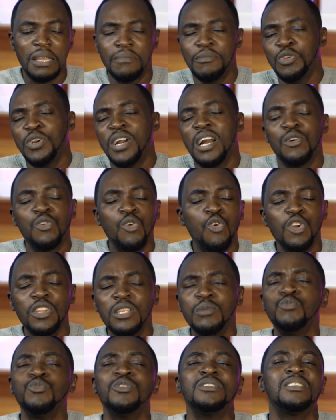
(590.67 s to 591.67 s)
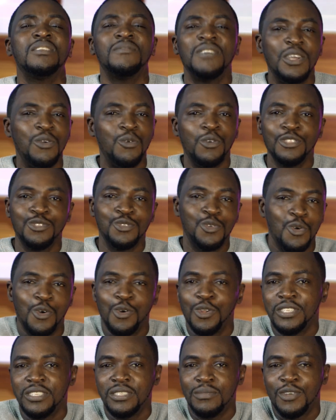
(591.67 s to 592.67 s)
I mean, you can call him whatever you want to
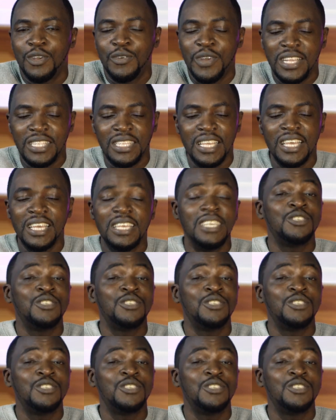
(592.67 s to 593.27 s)
call him, all right?